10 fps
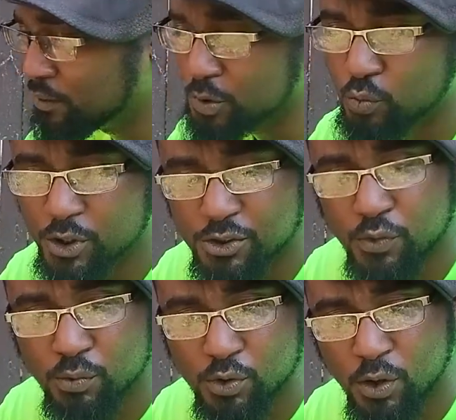the weeds
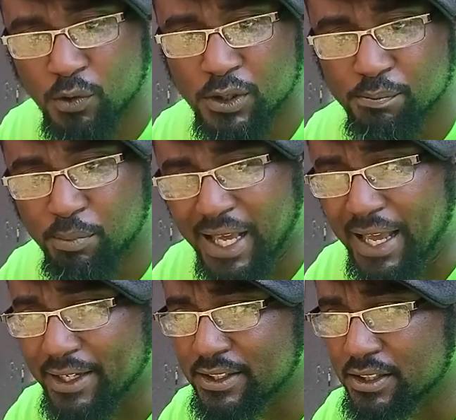from growing
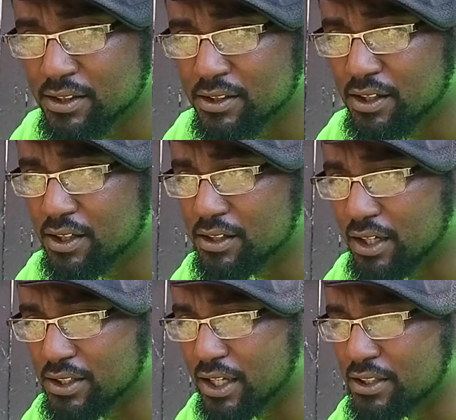back.
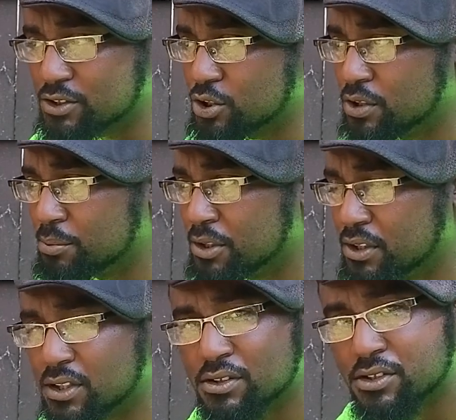Again, it's going to be
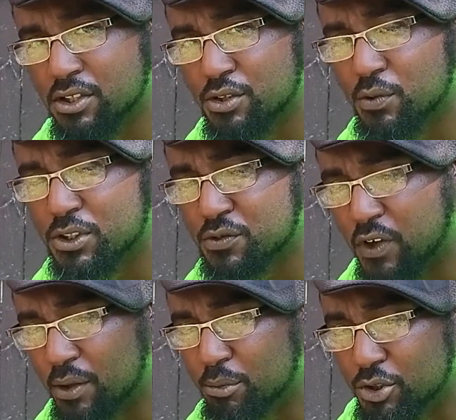a continuous
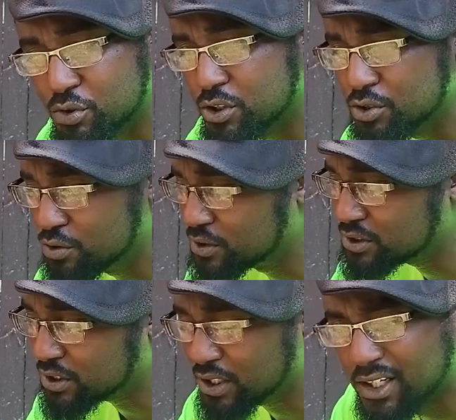fight, but you can do this.
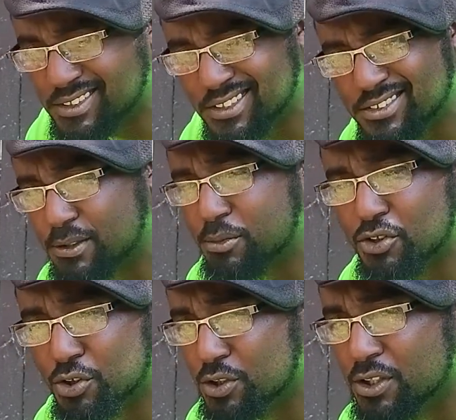Again, I said it took me
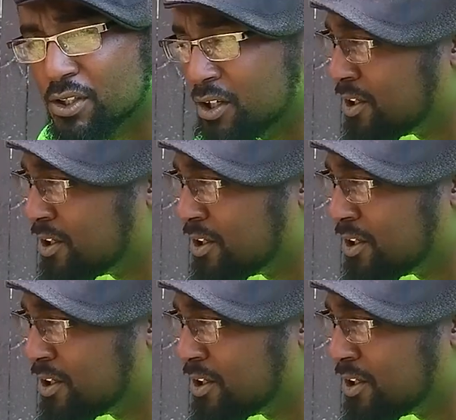30